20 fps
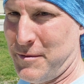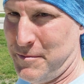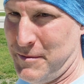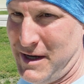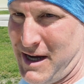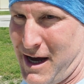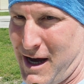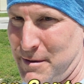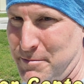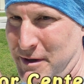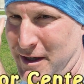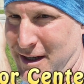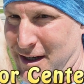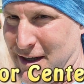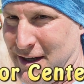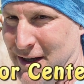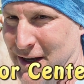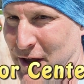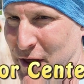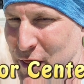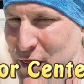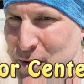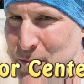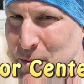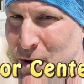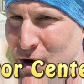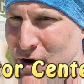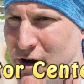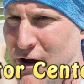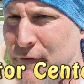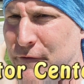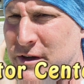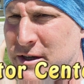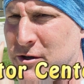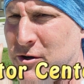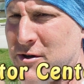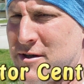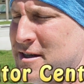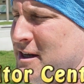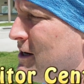Behind me, the Park
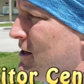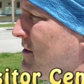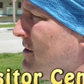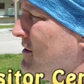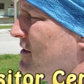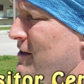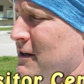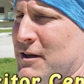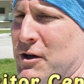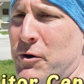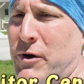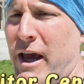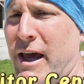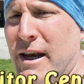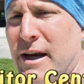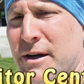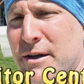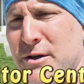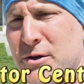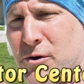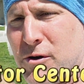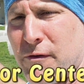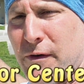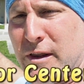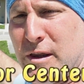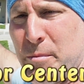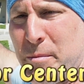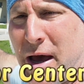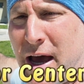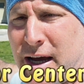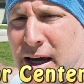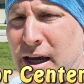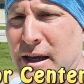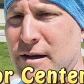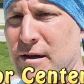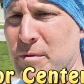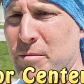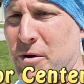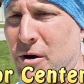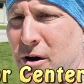Visitor Center, located sort of at the back end
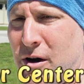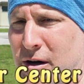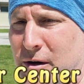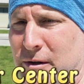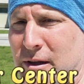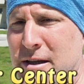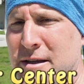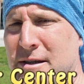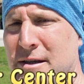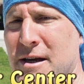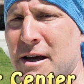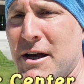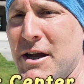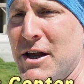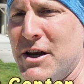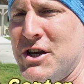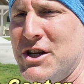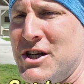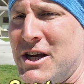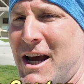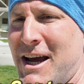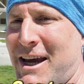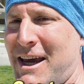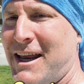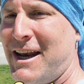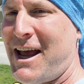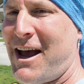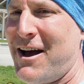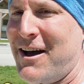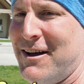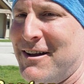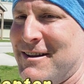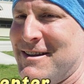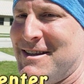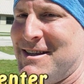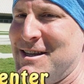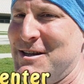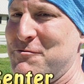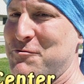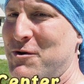of the park. Let's check it out and
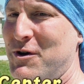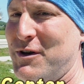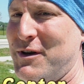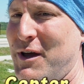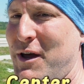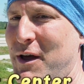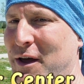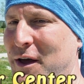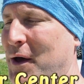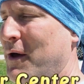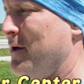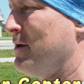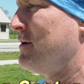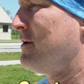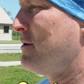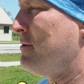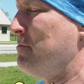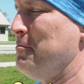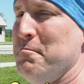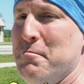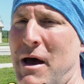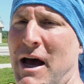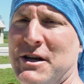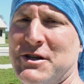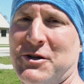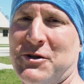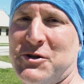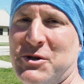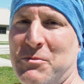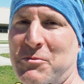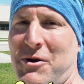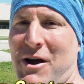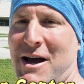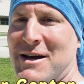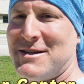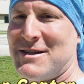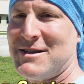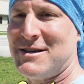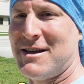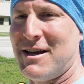see what magical
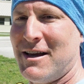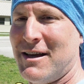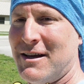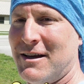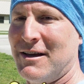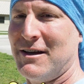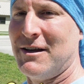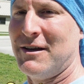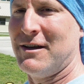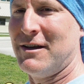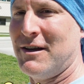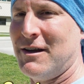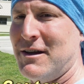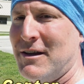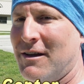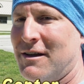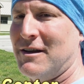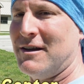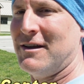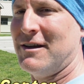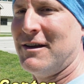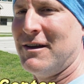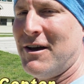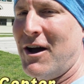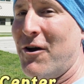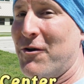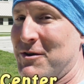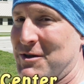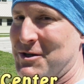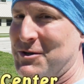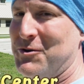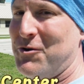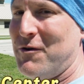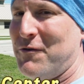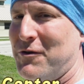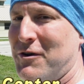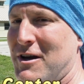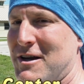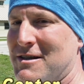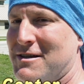surprises are in store
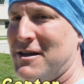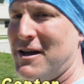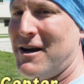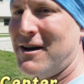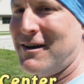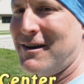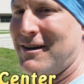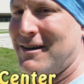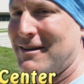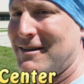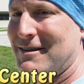for us there.